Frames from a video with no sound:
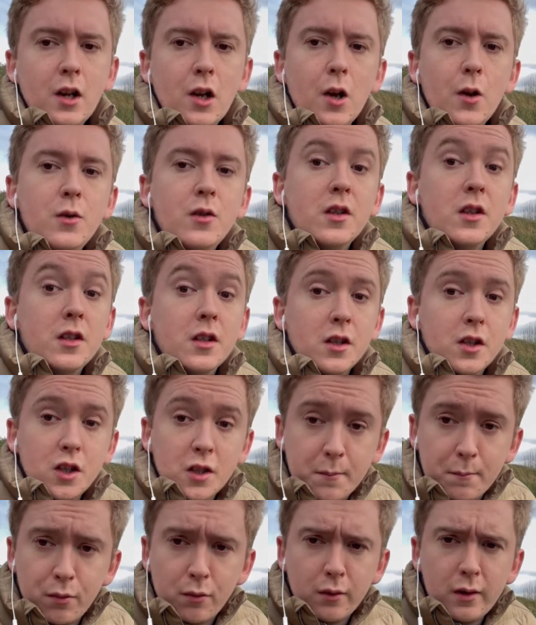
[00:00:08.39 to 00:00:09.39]
Lotus
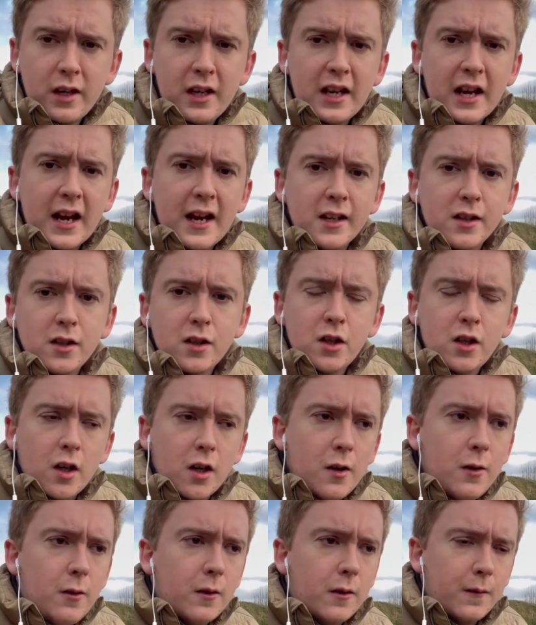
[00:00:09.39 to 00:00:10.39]
Esprit S two.